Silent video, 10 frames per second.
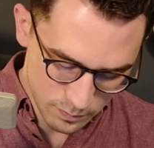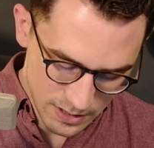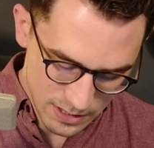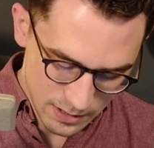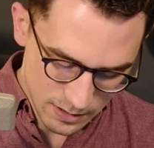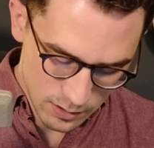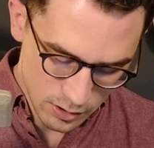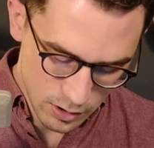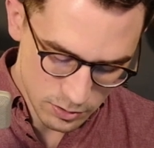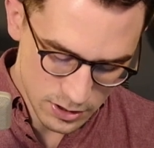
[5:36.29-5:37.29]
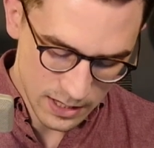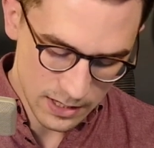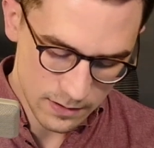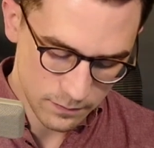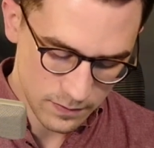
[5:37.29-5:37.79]
be
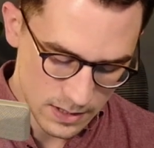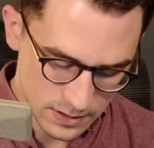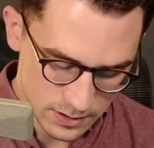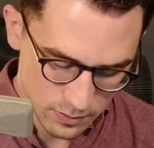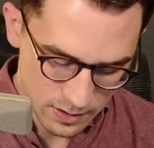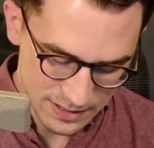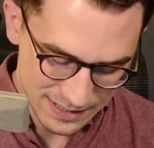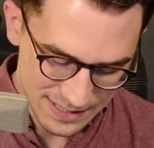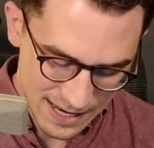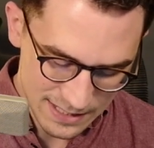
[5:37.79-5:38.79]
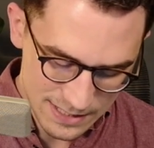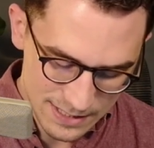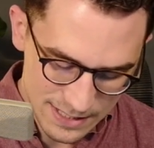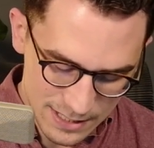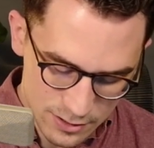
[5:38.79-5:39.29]
negotiating fees, so things like
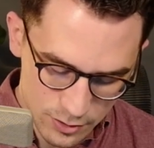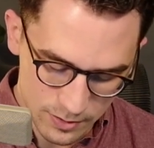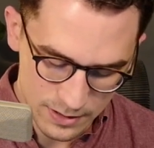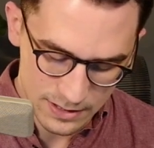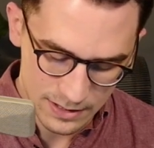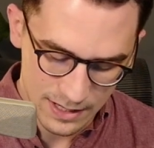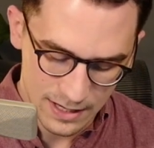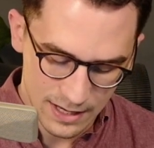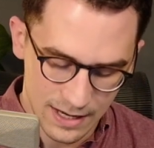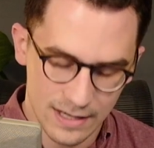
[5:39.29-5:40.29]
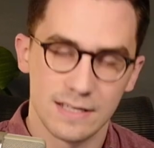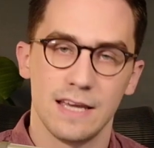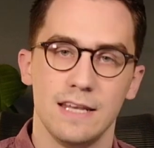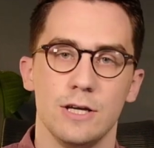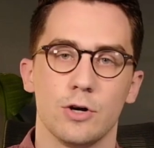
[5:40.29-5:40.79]
taxes, insurance, and
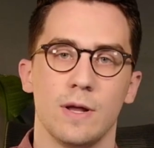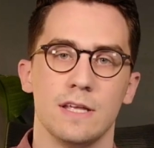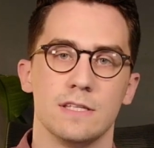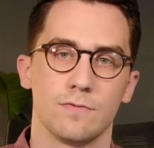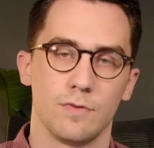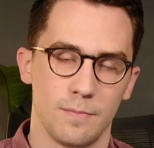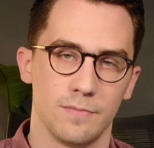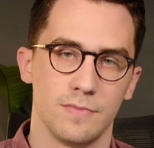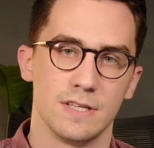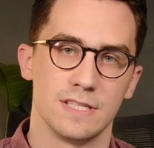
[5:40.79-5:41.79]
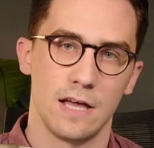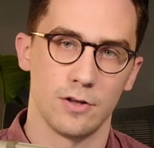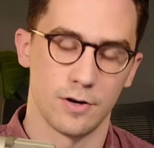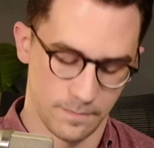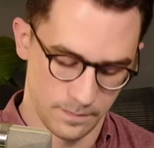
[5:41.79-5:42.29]
any credits from the
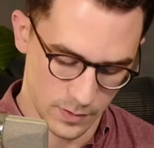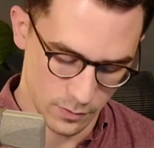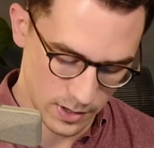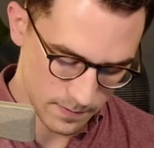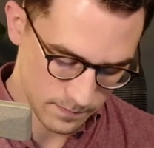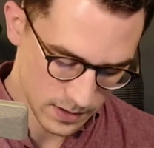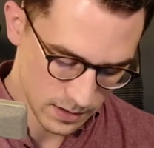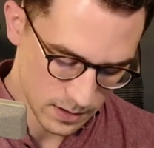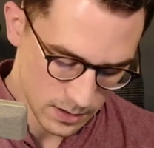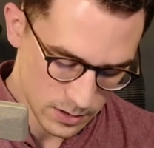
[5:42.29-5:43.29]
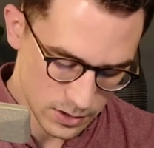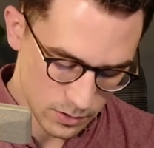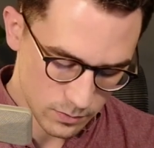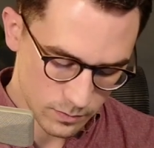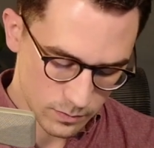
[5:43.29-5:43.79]
seller. Okay,
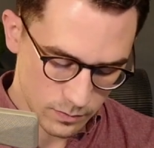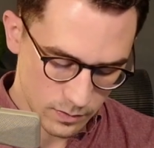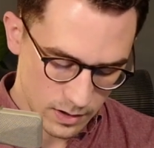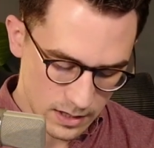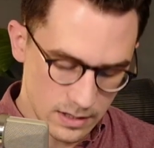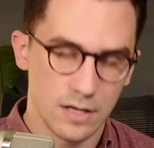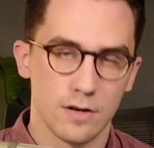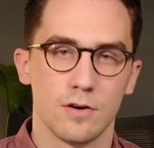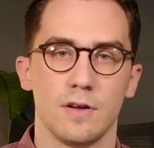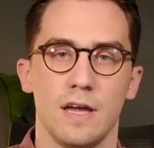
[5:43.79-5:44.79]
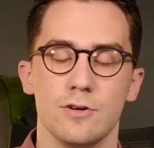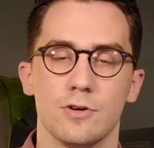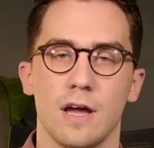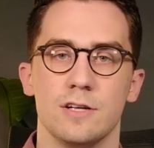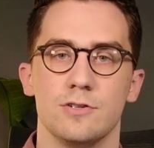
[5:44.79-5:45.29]
so in here in your
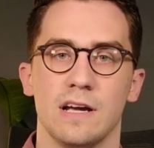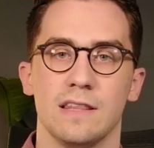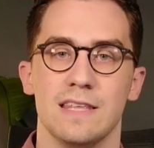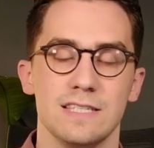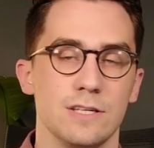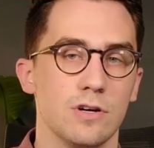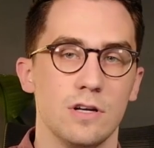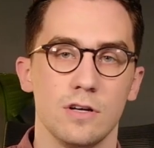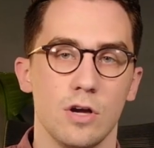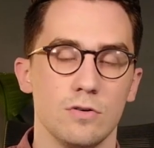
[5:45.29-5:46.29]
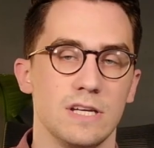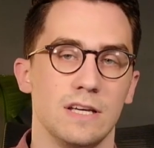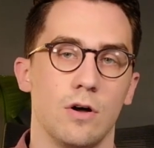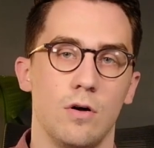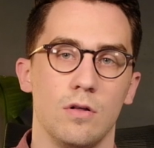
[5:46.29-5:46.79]
contract, this you're going to
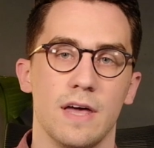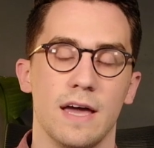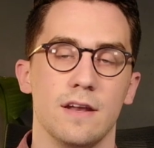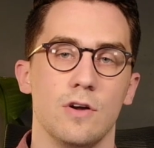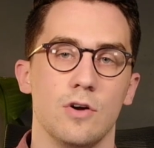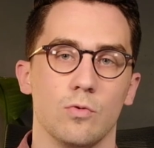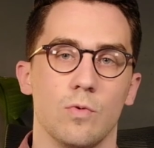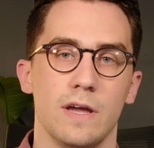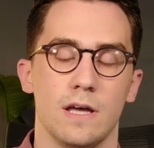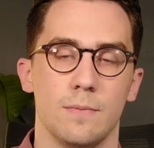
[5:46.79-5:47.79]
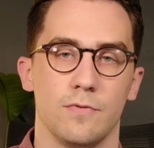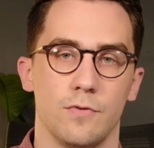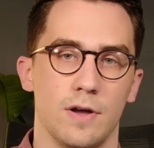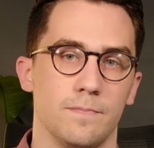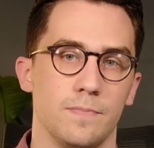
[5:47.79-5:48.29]
negotiate all that right up
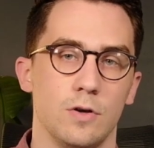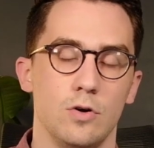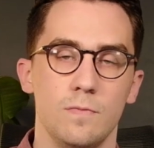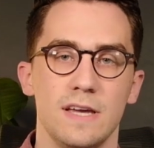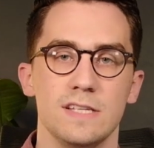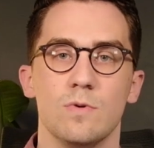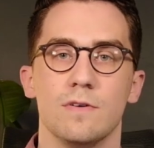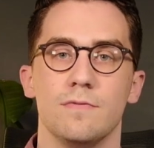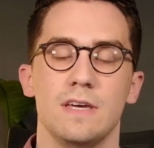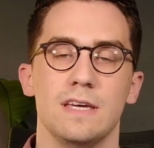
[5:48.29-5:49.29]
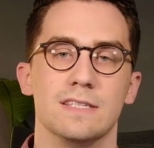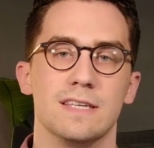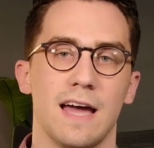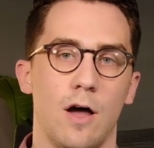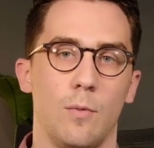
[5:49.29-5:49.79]
front. Who pays what fees?
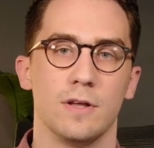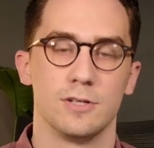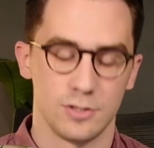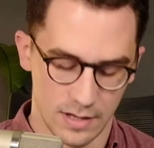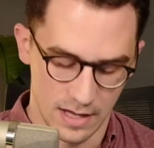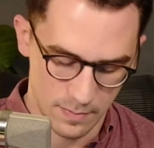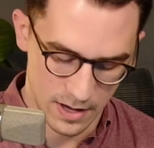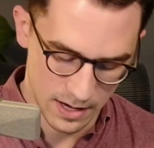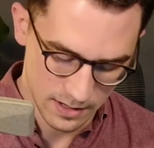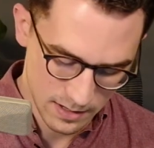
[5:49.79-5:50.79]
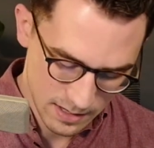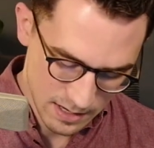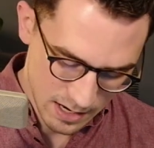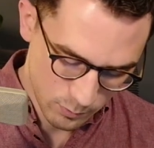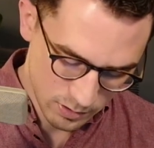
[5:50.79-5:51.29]
How much do they pay?
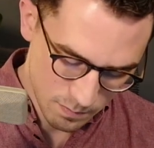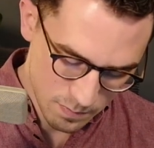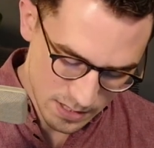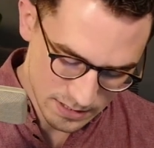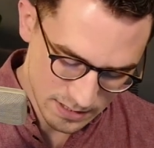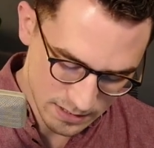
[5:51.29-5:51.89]
And one of the biggest things